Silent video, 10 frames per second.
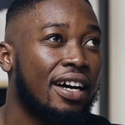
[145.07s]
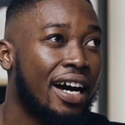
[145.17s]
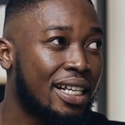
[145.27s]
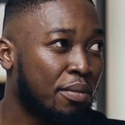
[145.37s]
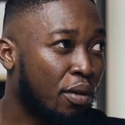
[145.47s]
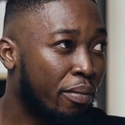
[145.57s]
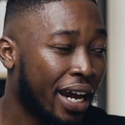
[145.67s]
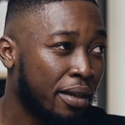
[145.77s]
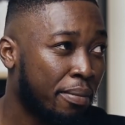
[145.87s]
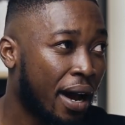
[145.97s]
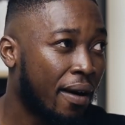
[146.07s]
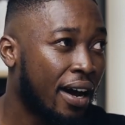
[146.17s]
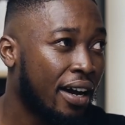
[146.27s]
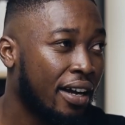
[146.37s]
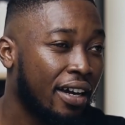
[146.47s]
has more buying
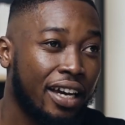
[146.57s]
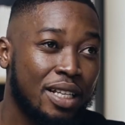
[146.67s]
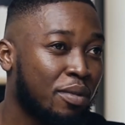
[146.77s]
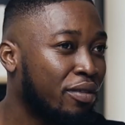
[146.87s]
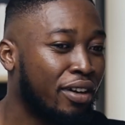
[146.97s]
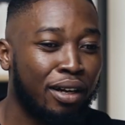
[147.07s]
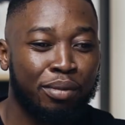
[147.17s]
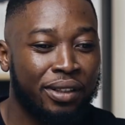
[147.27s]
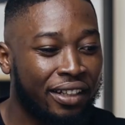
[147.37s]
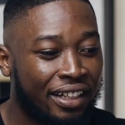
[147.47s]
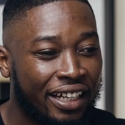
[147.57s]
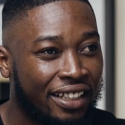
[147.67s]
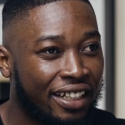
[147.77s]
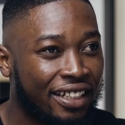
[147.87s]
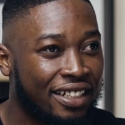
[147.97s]
power is more valuable than a
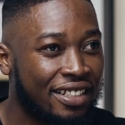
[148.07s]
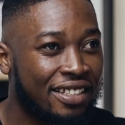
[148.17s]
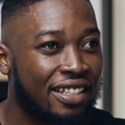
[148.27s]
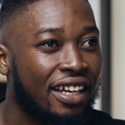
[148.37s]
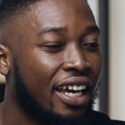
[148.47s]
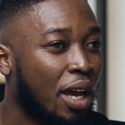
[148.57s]
client that doesn't,